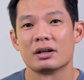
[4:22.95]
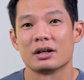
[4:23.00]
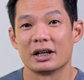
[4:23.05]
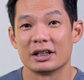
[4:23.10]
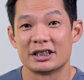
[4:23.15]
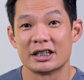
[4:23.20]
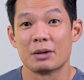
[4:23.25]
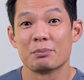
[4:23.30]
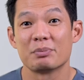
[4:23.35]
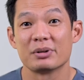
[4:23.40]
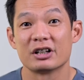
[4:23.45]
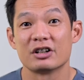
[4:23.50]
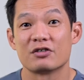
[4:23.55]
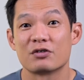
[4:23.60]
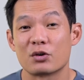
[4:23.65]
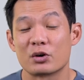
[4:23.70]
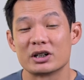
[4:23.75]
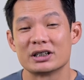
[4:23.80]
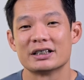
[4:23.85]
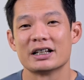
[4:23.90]
A template
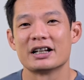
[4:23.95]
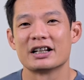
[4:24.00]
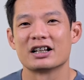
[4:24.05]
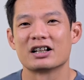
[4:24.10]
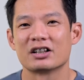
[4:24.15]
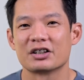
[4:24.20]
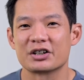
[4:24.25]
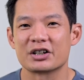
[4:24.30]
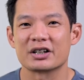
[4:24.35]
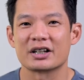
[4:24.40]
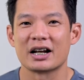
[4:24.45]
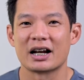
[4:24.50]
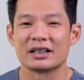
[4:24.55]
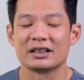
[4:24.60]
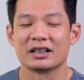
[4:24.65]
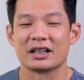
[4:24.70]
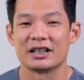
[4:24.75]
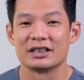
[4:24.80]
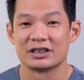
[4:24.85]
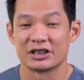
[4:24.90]
for setting clear
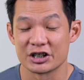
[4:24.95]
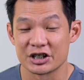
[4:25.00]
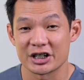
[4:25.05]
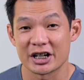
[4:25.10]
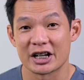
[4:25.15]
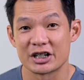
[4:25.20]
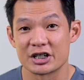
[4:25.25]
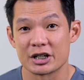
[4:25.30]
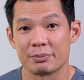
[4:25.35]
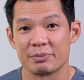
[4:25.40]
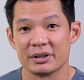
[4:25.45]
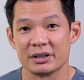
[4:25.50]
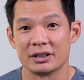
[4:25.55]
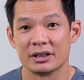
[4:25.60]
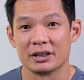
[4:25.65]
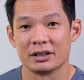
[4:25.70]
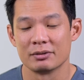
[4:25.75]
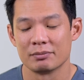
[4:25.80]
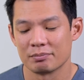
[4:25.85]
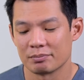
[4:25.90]
guidelines in
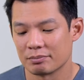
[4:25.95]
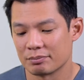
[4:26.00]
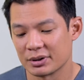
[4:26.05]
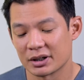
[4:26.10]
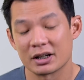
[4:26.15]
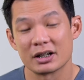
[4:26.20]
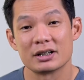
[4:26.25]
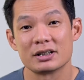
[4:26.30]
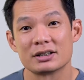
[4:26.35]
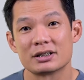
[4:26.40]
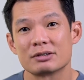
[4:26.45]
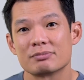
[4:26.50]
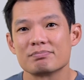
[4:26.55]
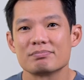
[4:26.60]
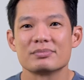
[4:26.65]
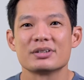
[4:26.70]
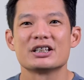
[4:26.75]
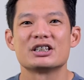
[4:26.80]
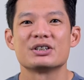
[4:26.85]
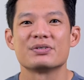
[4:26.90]
ChatGPT, because
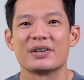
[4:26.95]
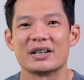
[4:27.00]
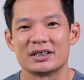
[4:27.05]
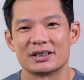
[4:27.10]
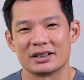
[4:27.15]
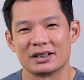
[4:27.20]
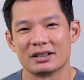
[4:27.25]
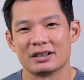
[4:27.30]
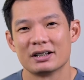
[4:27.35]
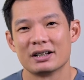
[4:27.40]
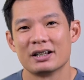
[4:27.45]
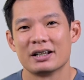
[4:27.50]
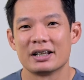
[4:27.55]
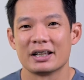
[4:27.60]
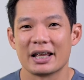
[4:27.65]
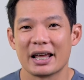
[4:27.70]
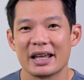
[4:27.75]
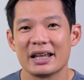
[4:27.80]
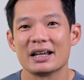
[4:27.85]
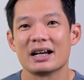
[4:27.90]
let's face it,
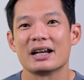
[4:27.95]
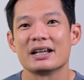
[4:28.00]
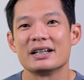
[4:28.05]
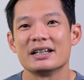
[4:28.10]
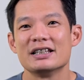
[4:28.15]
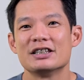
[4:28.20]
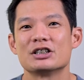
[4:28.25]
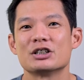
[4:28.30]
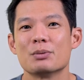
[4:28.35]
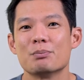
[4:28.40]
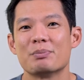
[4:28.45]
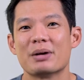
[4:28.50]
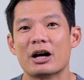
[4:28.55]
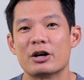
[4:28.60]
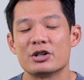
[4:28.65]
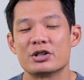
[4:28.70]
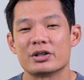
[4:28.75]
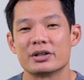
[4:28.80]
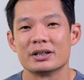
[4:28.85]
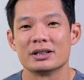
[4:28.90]
AI needs some
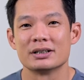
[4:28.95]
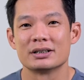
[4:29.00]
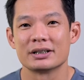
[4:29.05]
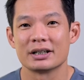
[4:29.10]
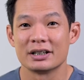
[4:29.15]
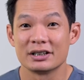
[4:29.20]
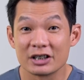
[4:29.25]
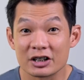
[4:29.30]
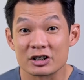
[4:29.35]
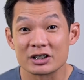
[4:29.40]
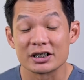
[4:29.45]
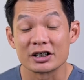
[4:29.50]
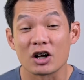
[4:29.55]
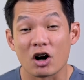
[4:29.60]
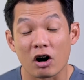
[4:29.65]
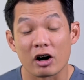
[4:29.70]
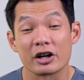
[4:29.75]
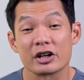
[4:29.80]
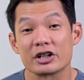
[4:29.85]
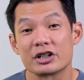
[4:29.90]
boundaries and there's an
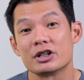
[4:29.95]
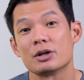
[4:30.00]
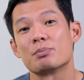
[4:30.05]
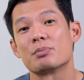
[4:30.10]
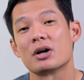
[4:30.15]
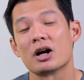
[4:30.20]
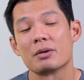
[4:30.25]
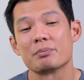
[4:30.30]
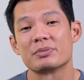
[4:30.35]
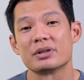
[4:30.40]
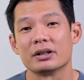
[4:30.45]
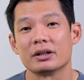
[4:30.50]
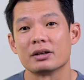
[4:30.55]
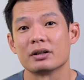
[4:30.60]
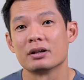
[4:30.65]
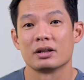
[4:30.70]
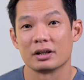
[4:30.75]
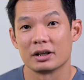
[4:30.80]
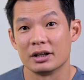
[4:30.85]
art to prompting.